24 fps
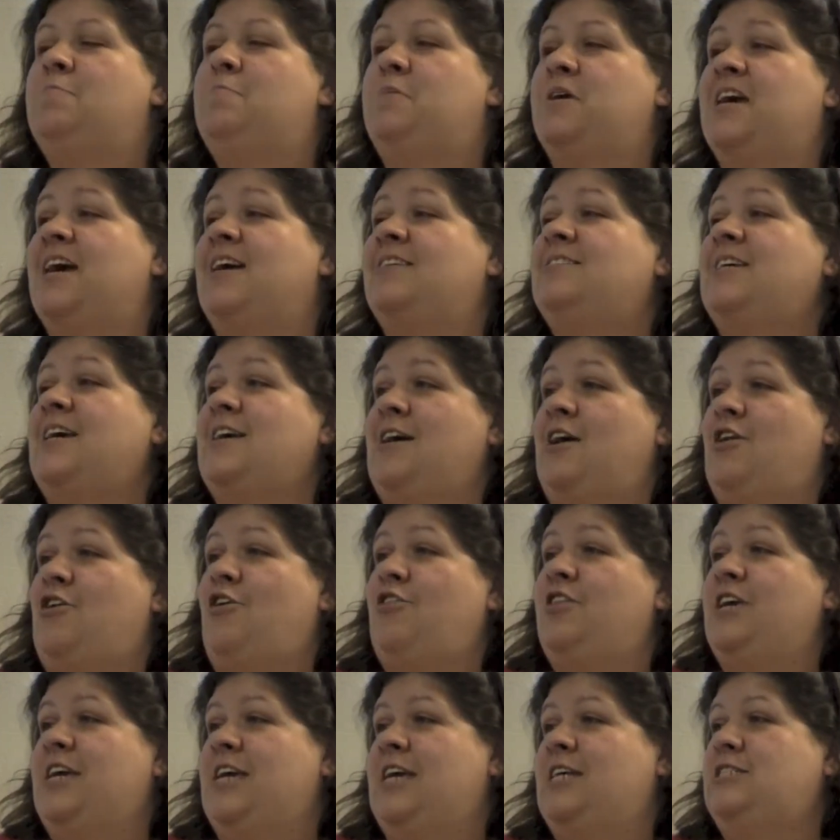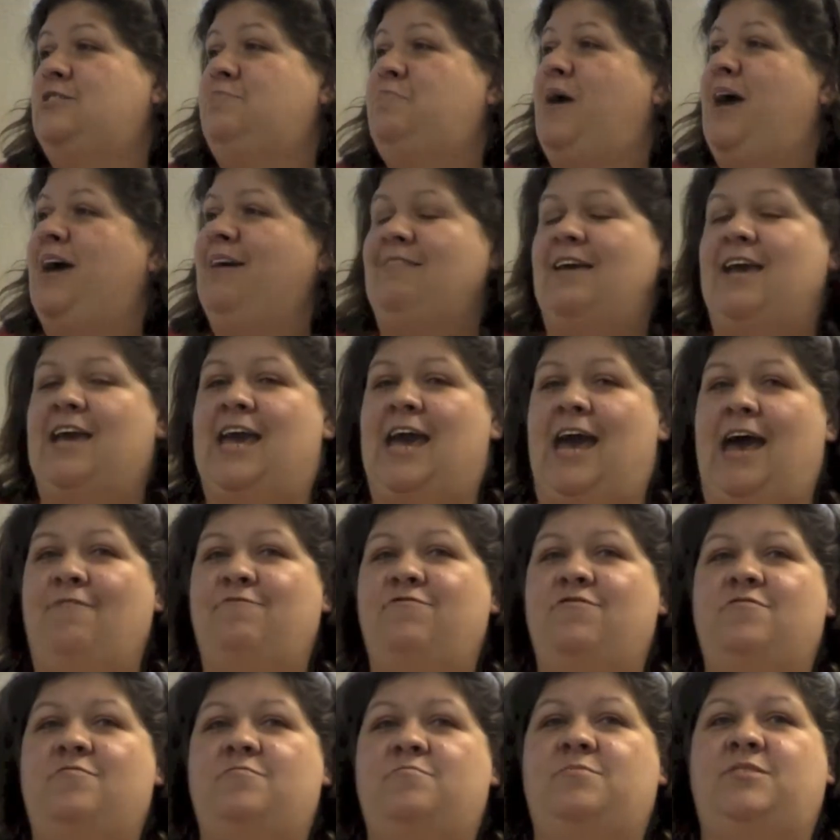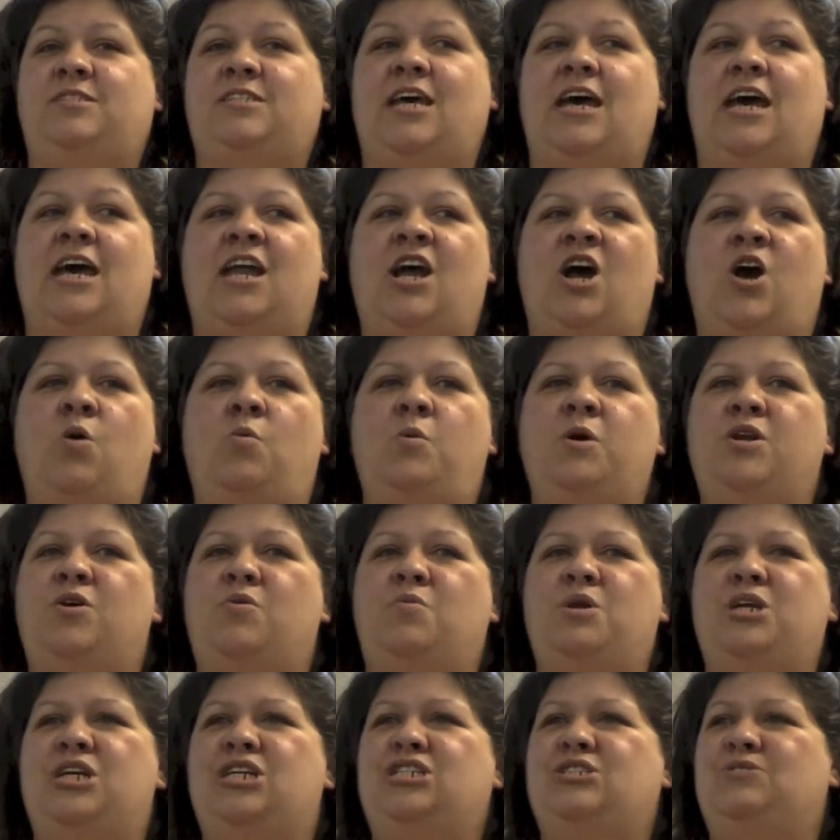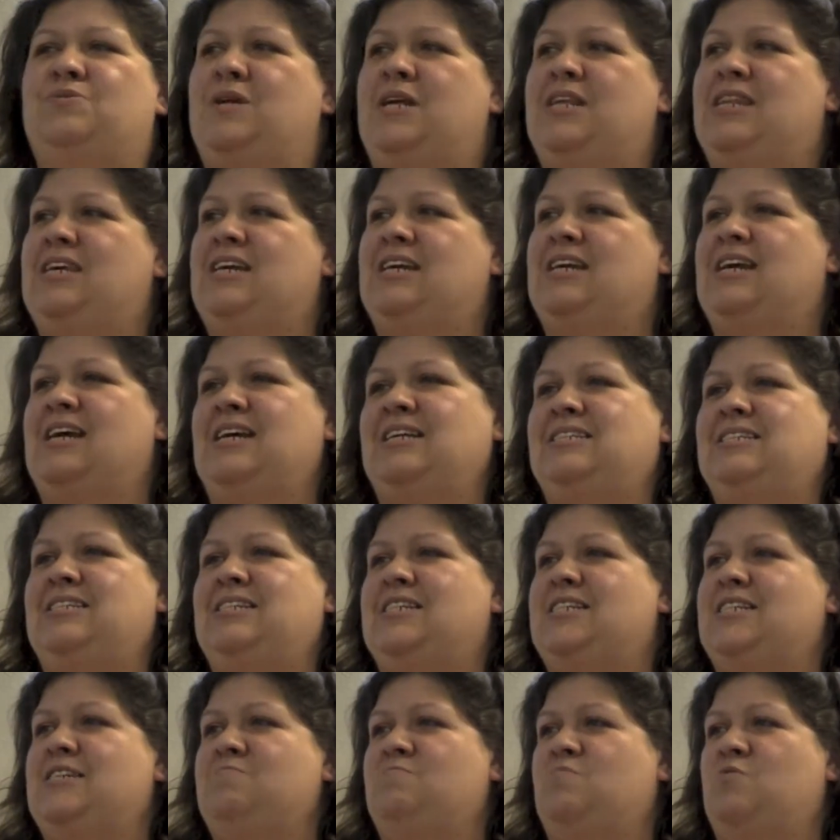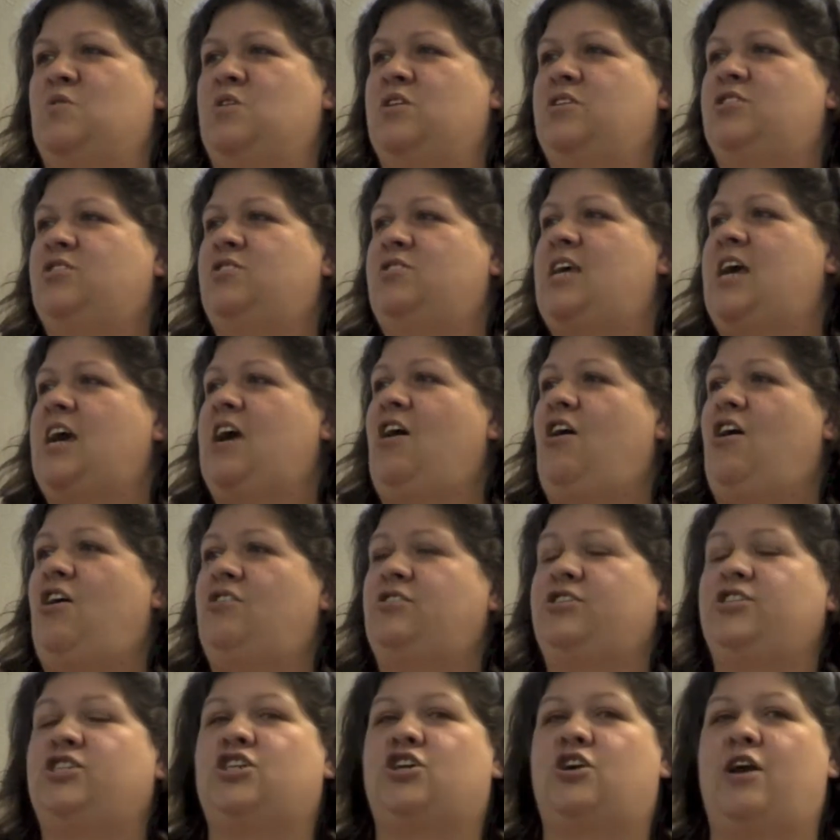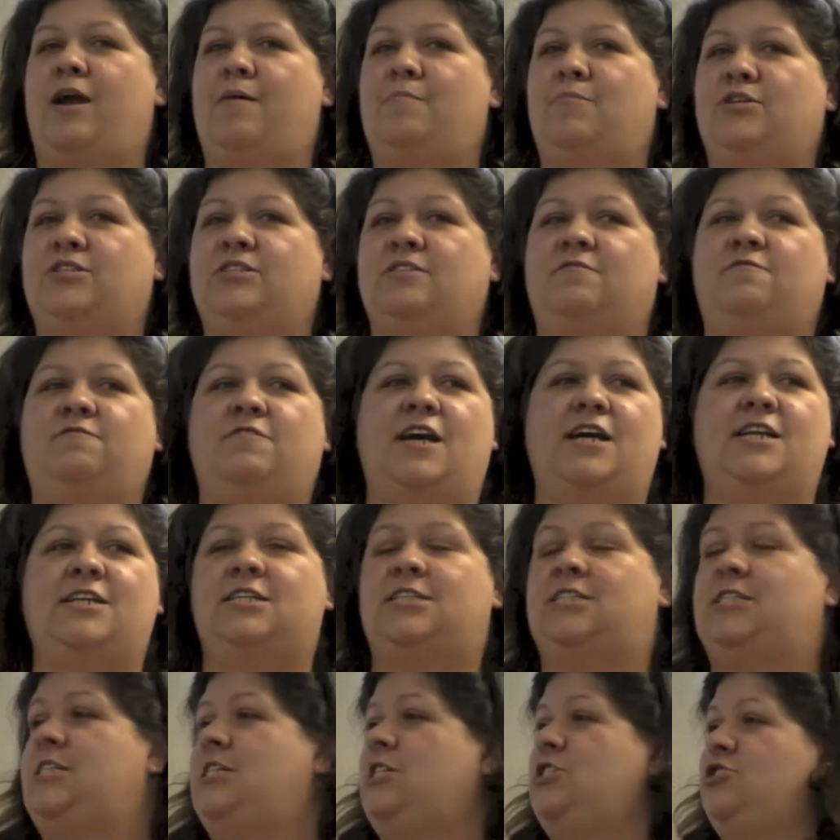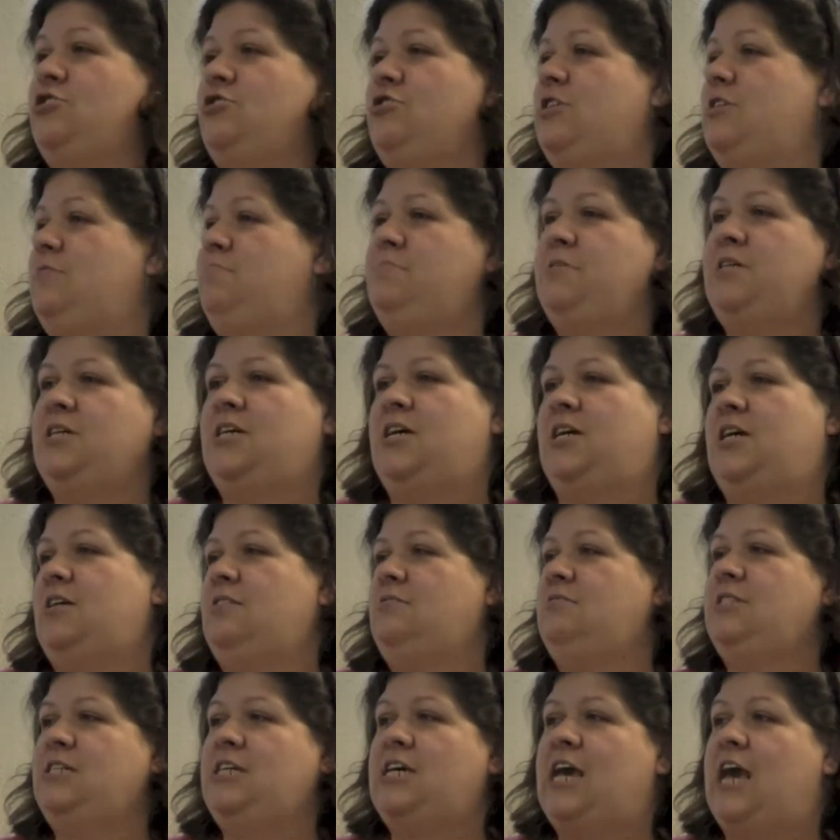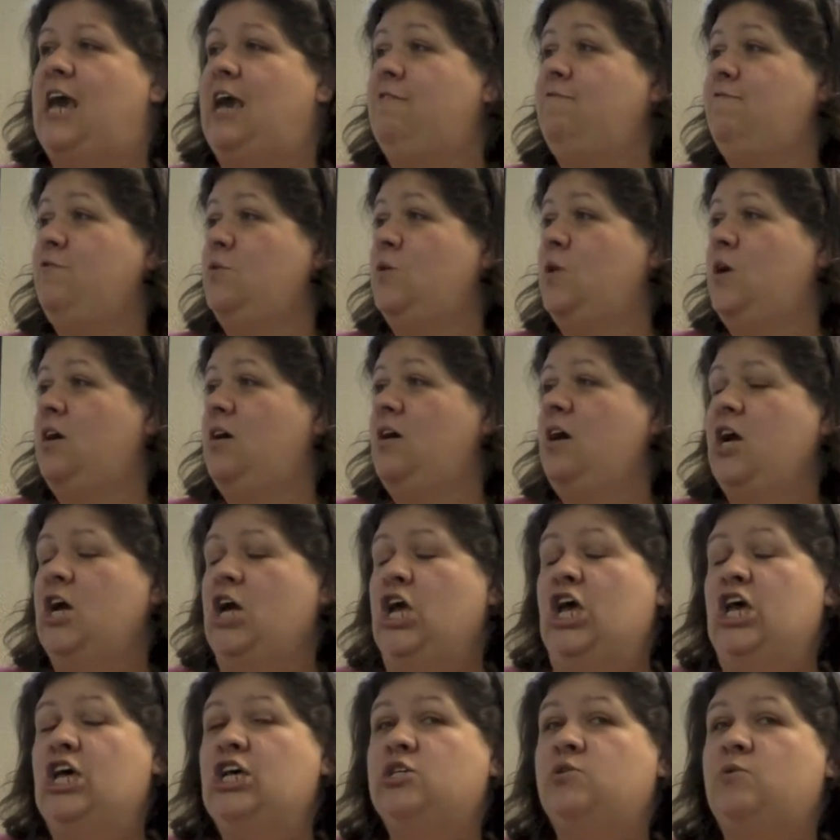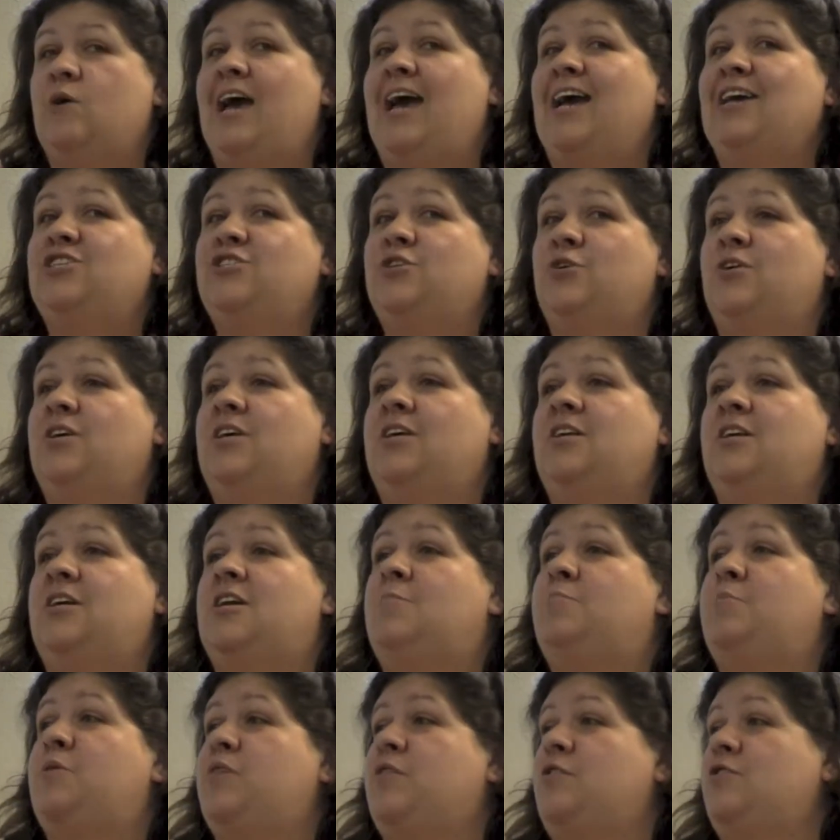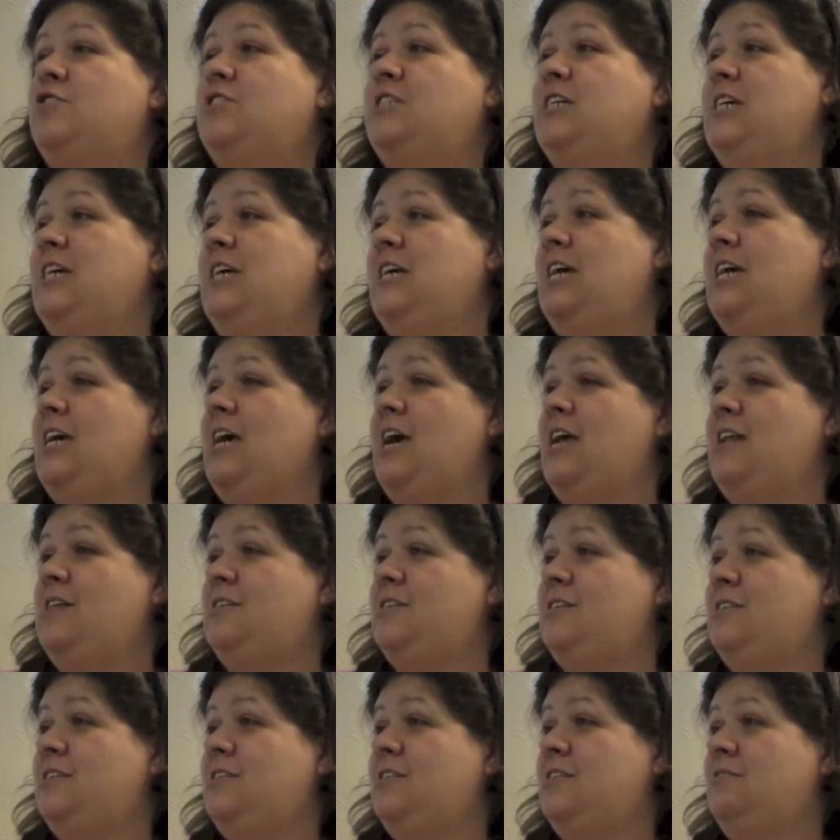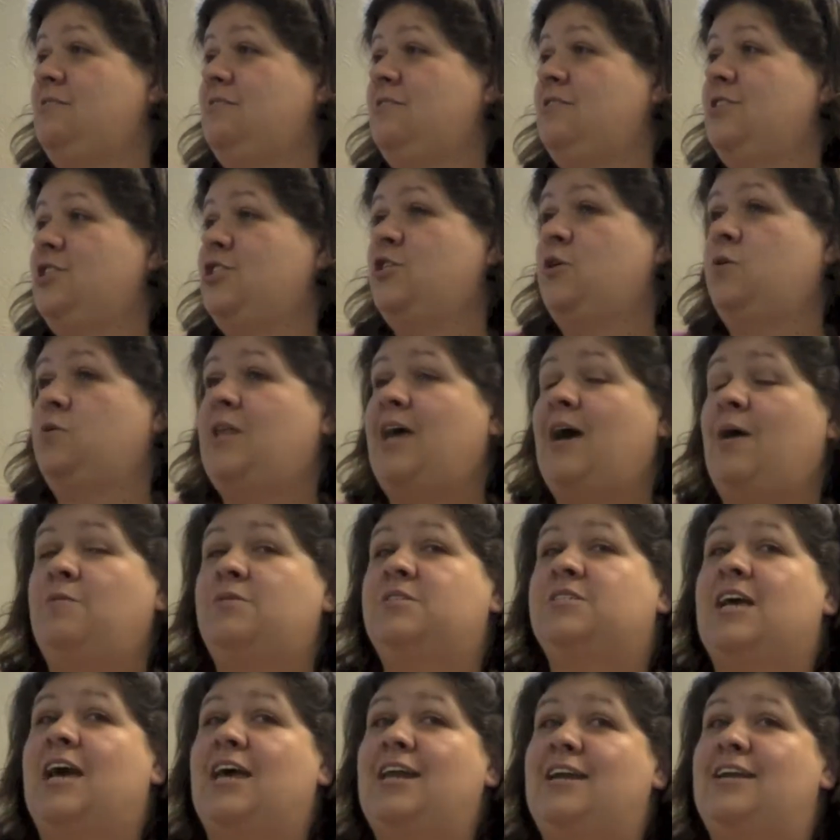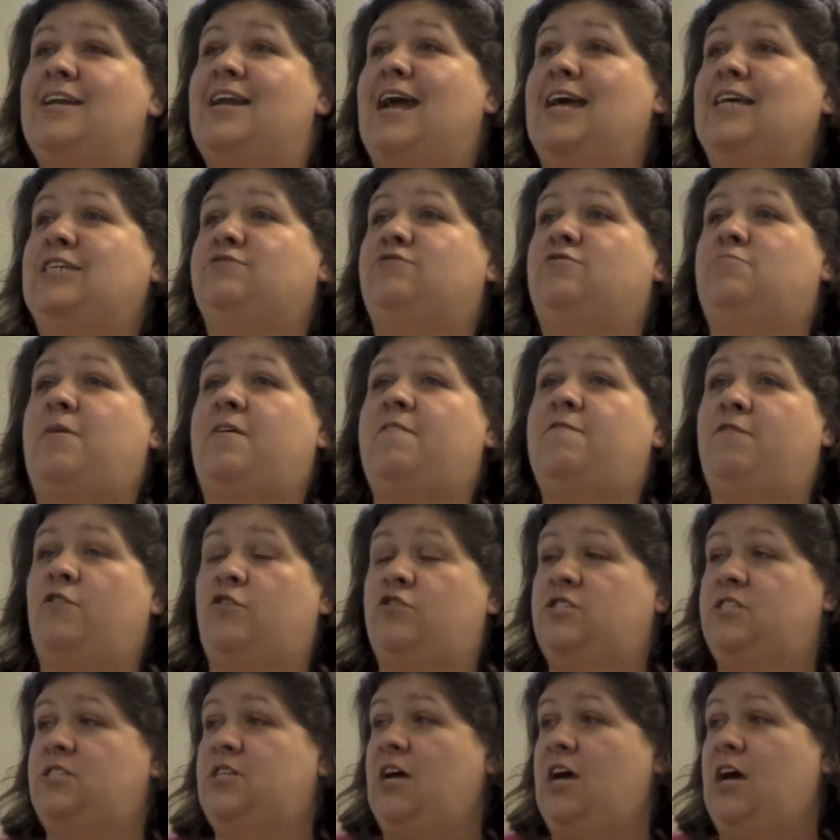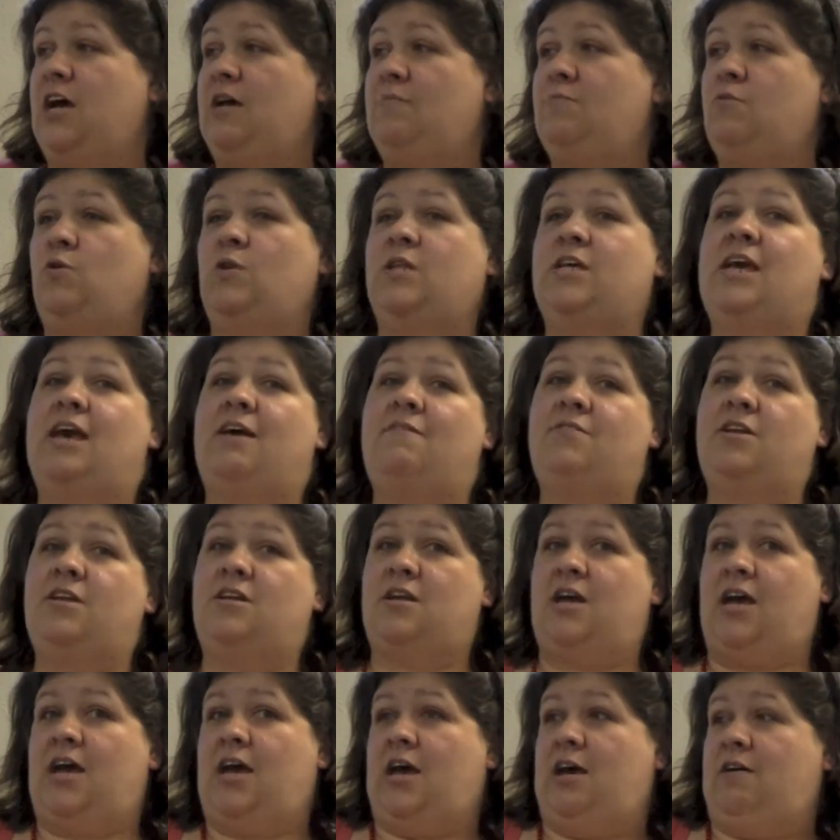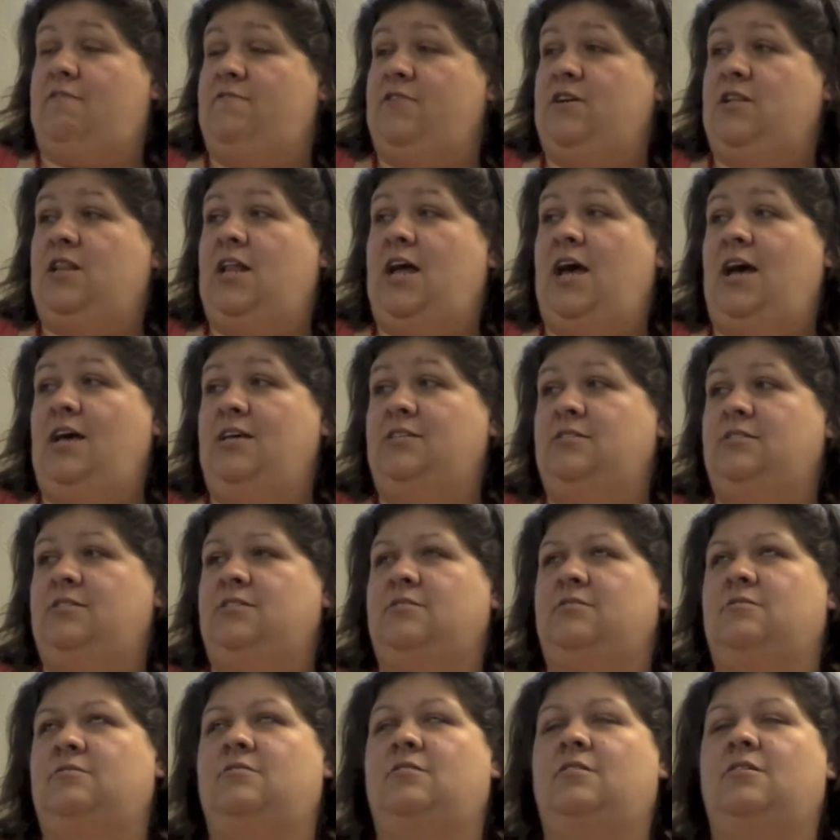Because I got all the kids back, like half of them said, oh, we don't want to do anything in IT anymore, so they all scrambled to find a teacher to be a TA for. So I actually ended up with 13 kids. So that was kind of nice for my first time, only having half a class.